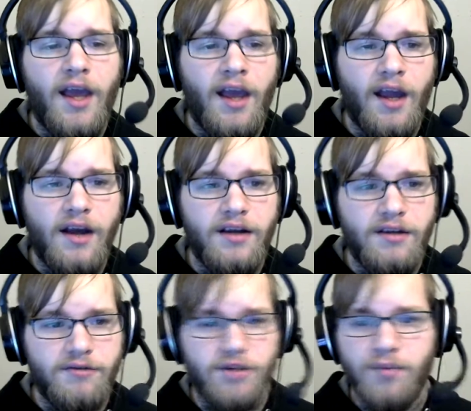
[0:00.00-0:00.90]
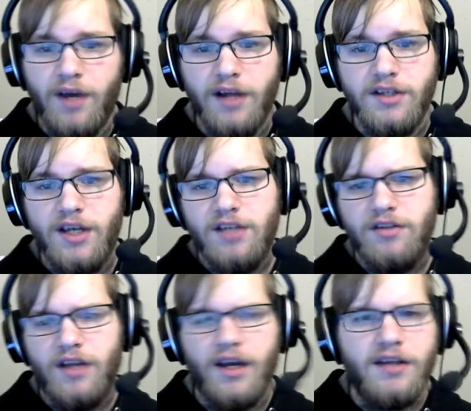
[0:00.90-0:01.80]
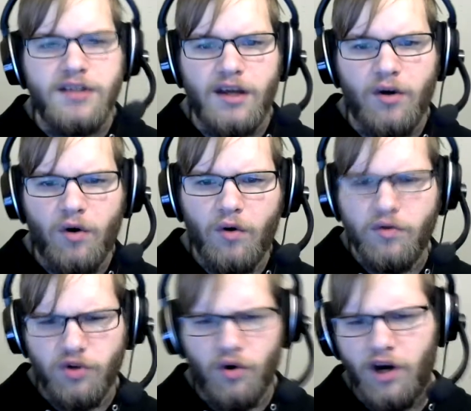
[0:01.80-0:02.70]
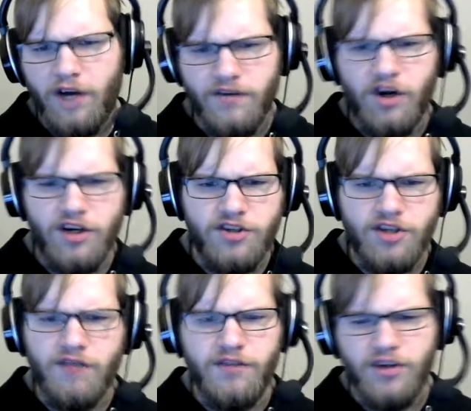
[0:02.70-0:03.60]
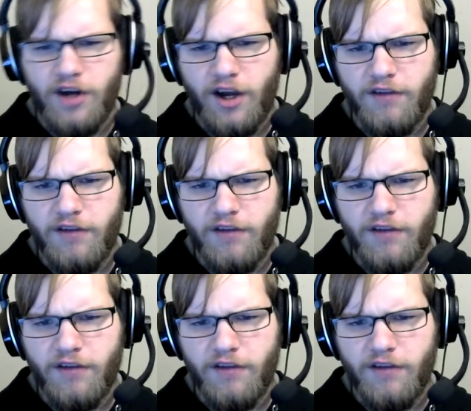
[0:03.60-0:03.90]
And if some guy says, like I said, I have an i7, I have